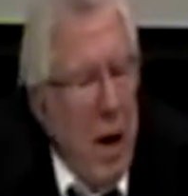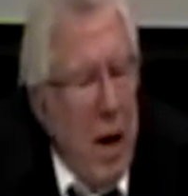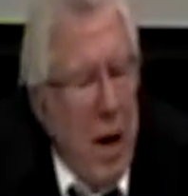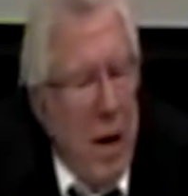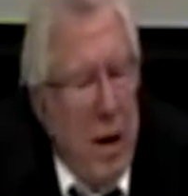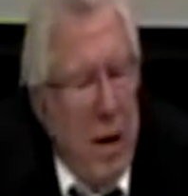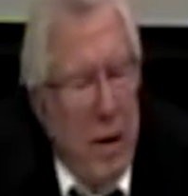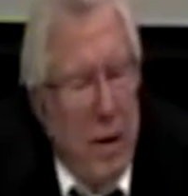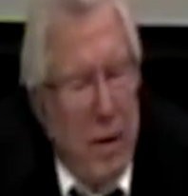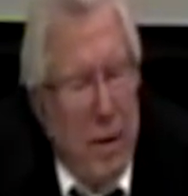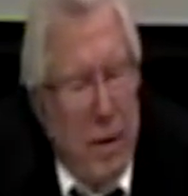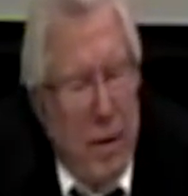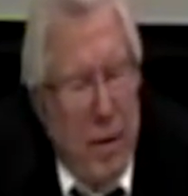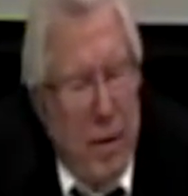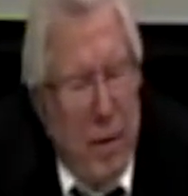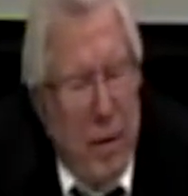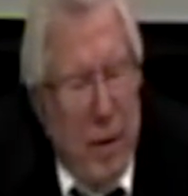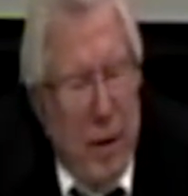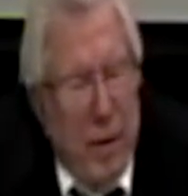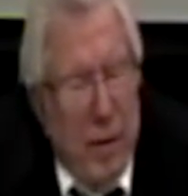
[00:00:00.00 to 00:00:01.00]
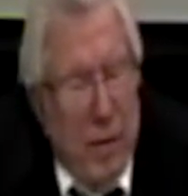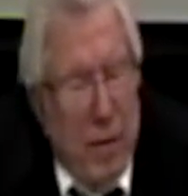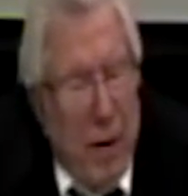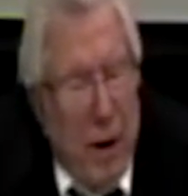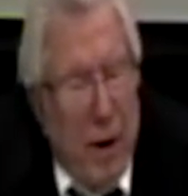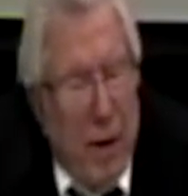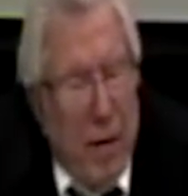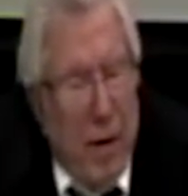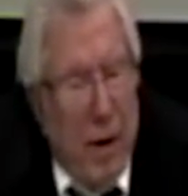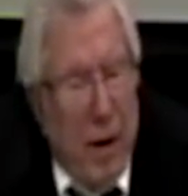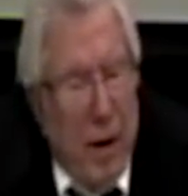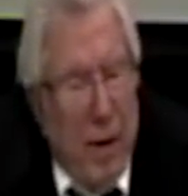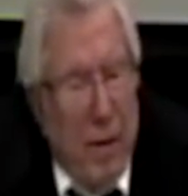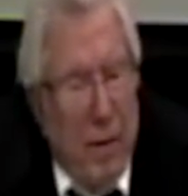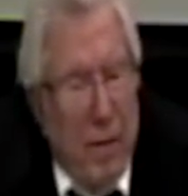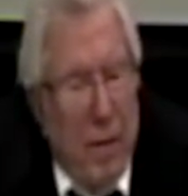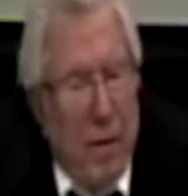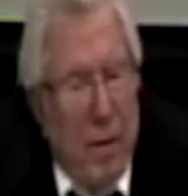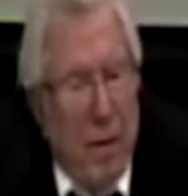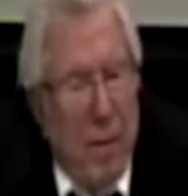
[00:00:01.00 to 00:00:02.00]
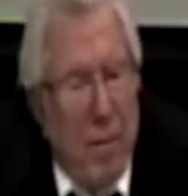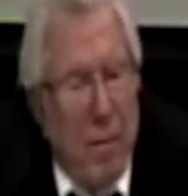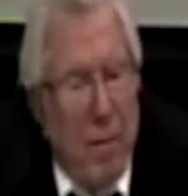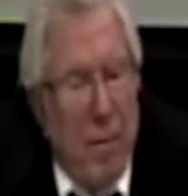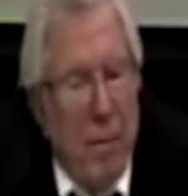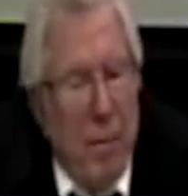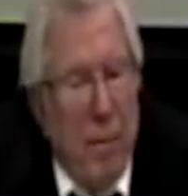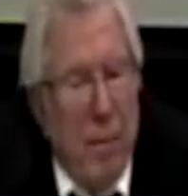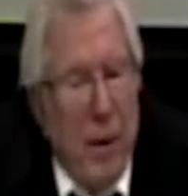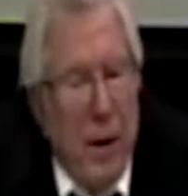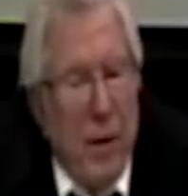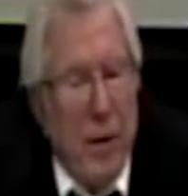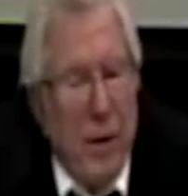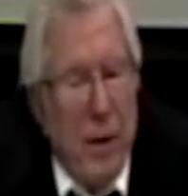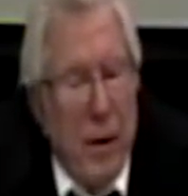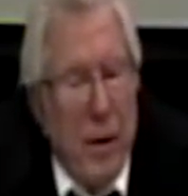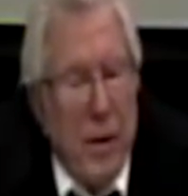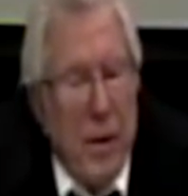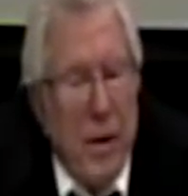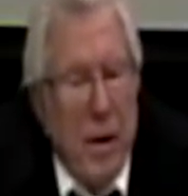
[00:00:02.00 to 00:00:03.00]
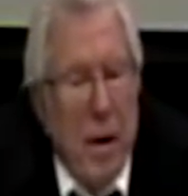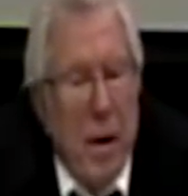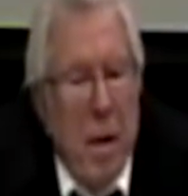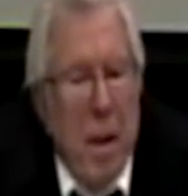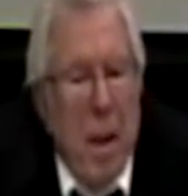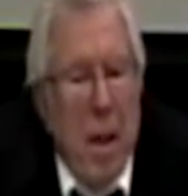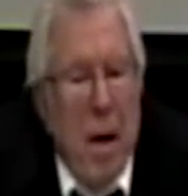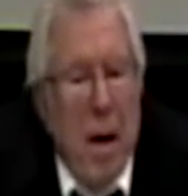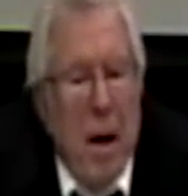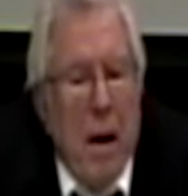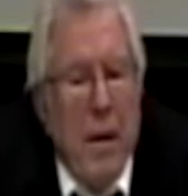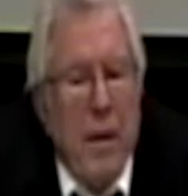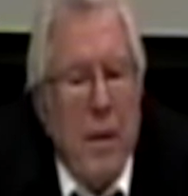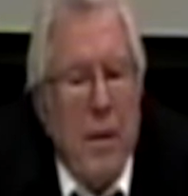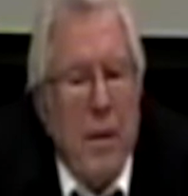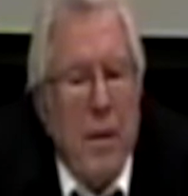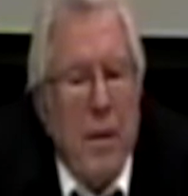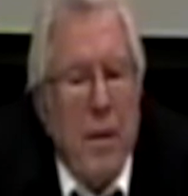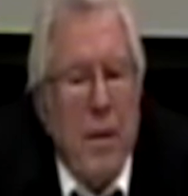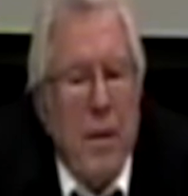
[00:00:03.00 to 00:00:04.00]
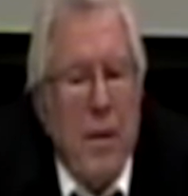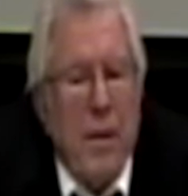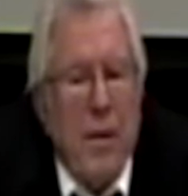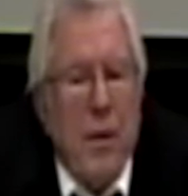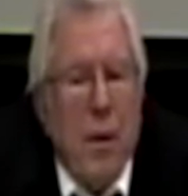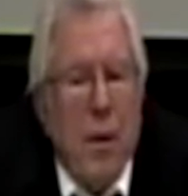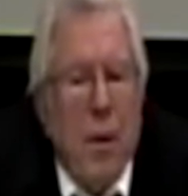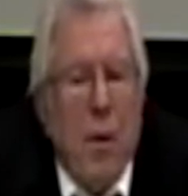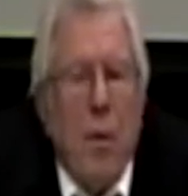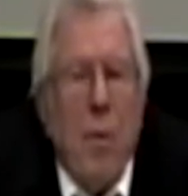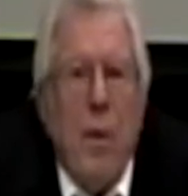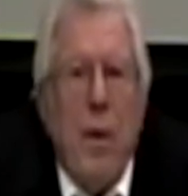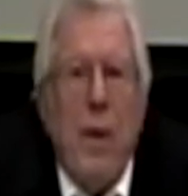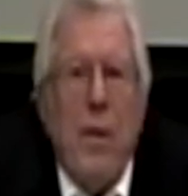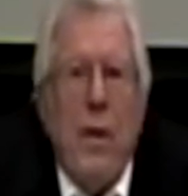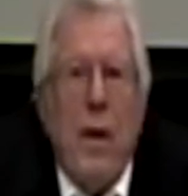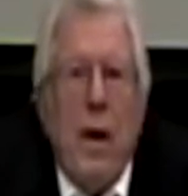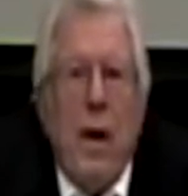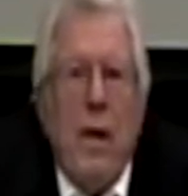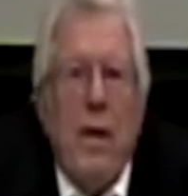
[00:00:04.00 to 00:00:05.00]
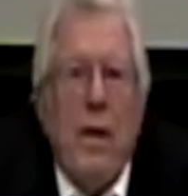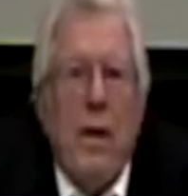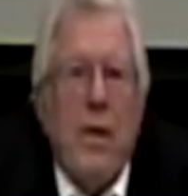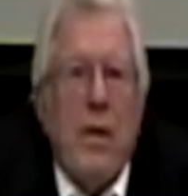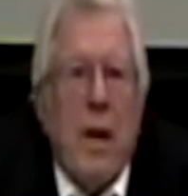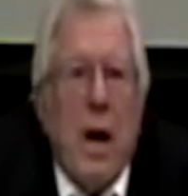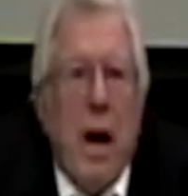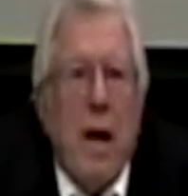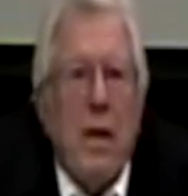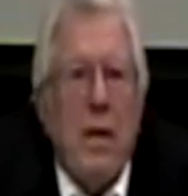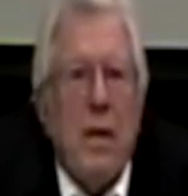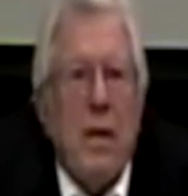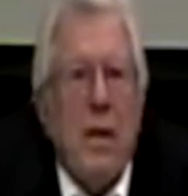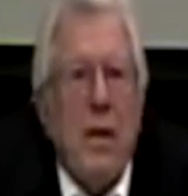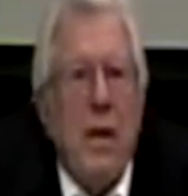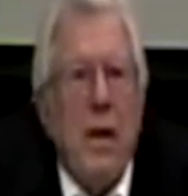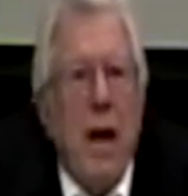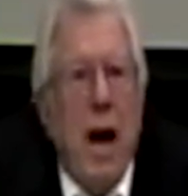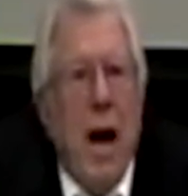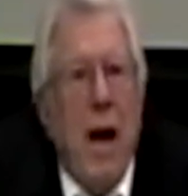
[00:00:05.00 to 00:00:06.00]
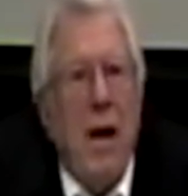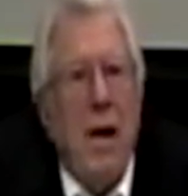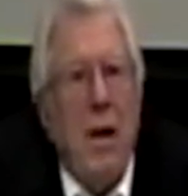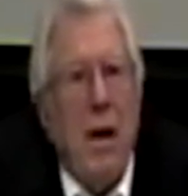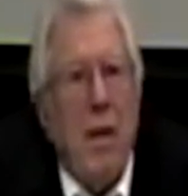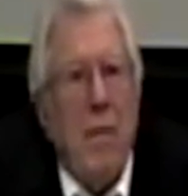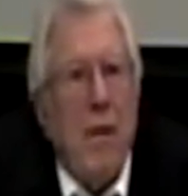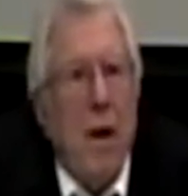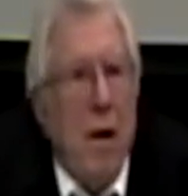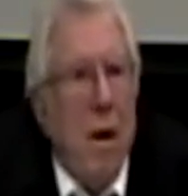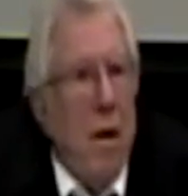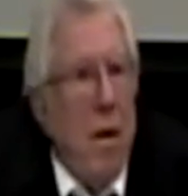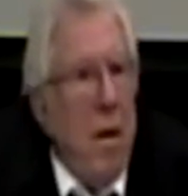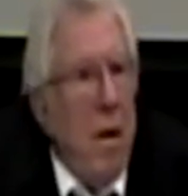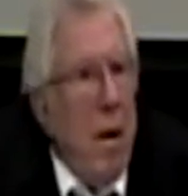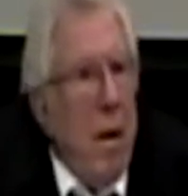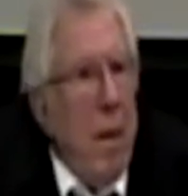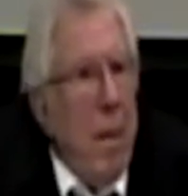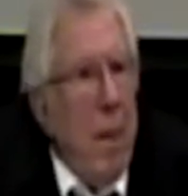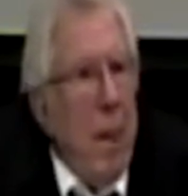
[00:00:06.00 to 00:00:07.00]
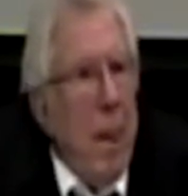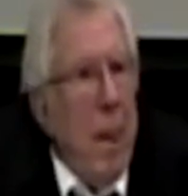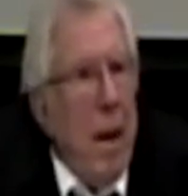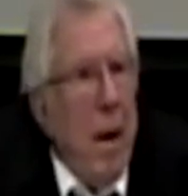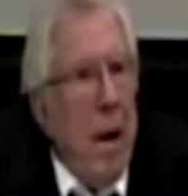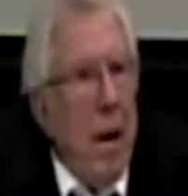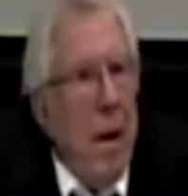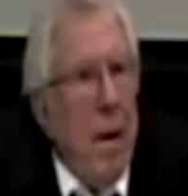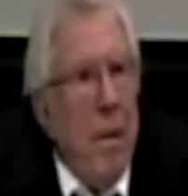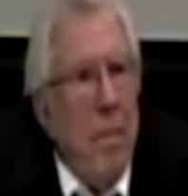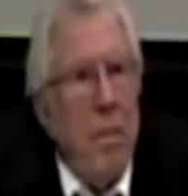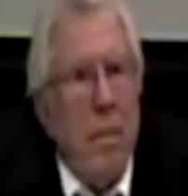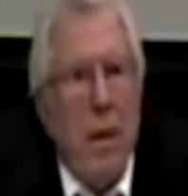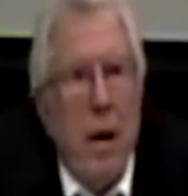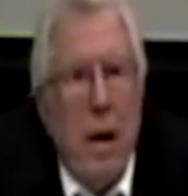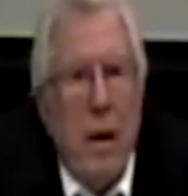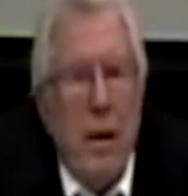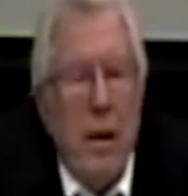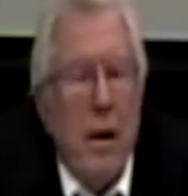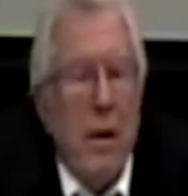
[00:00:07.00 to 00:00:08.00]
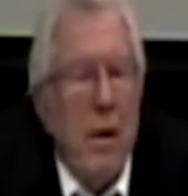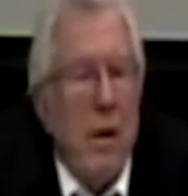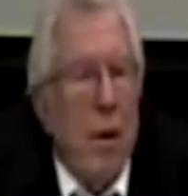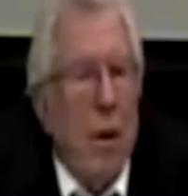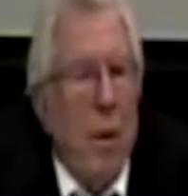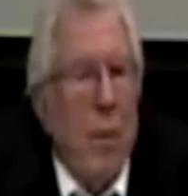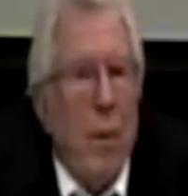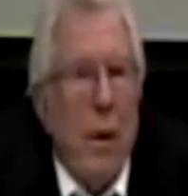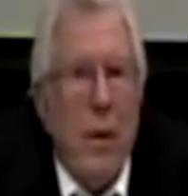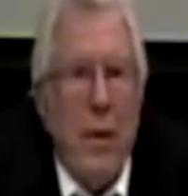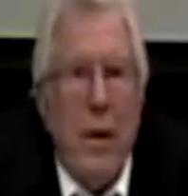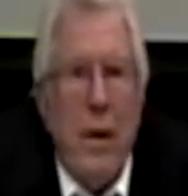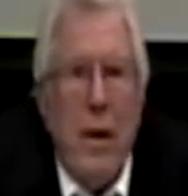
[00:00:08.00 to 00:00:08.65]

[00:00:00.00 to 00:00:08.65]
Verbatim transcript: and, uh, and so on, and uh, ministers. And so when they discussed the Nile River, uh, I didn't know where the